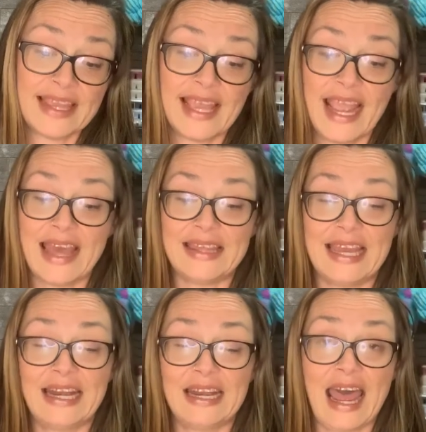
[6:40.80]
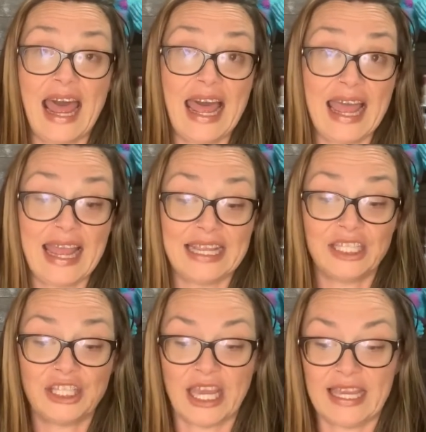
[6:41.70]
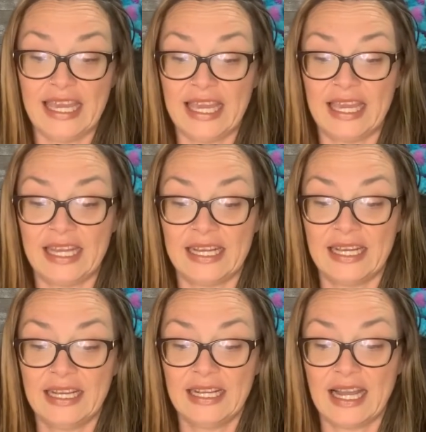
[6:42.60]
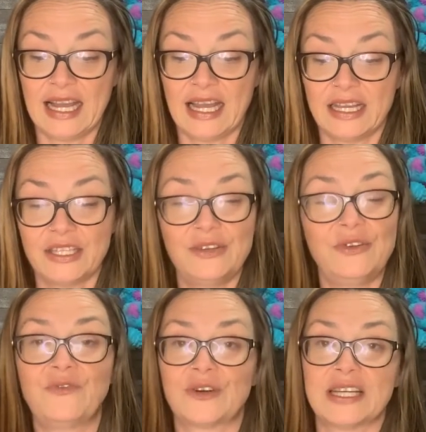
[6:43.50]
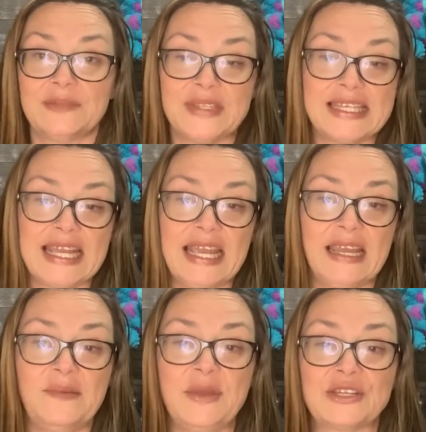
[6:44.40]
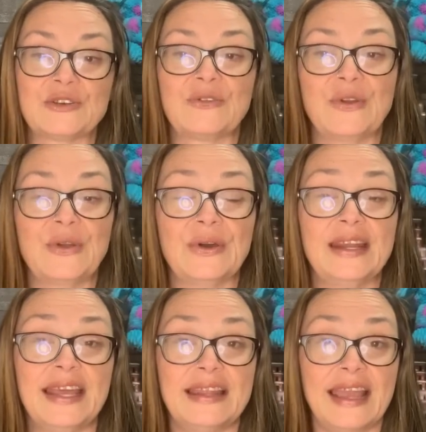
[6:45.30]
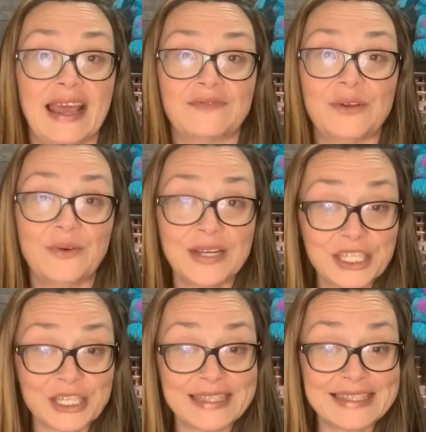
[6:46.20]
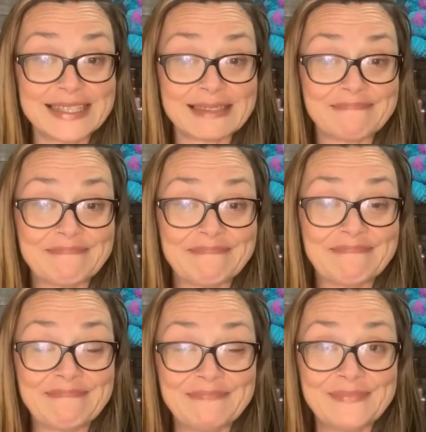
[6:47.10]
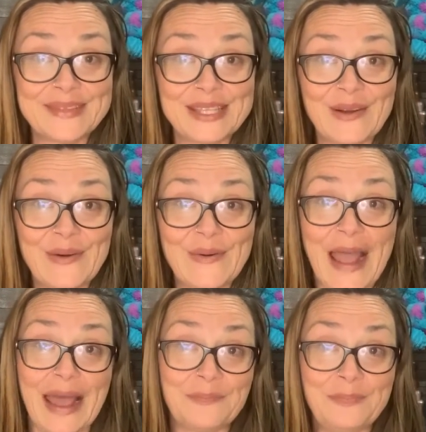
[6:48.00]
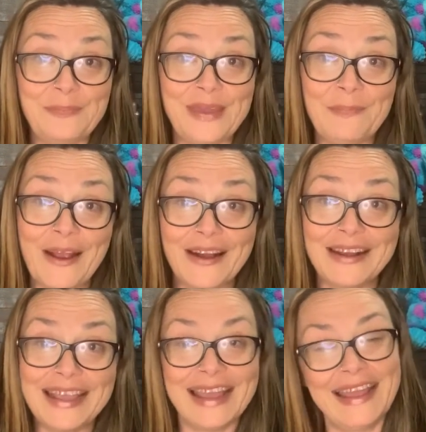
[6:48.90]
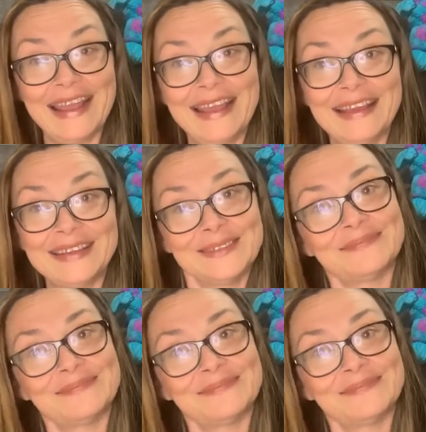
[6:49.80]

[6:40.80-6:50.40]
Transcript: And then I check in 2 to 4 times a day and make sure they're good and they have no questions. So happy partying!